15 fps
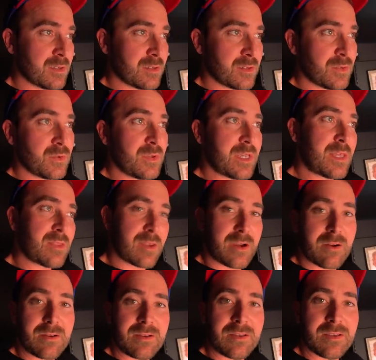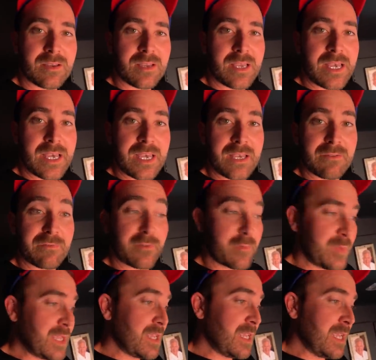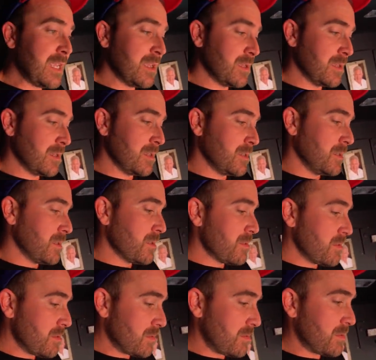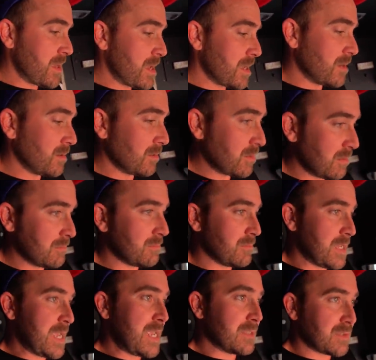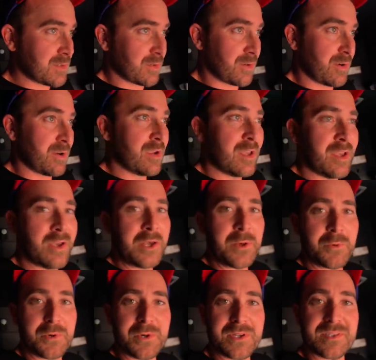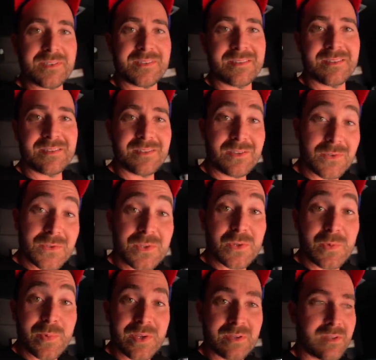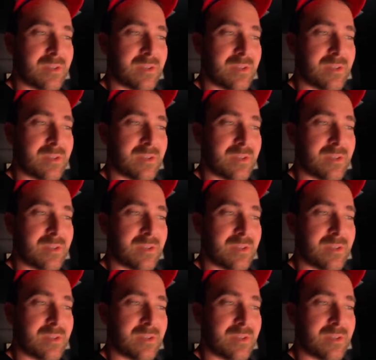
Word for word: to get there. And for me, that answer was YouTube.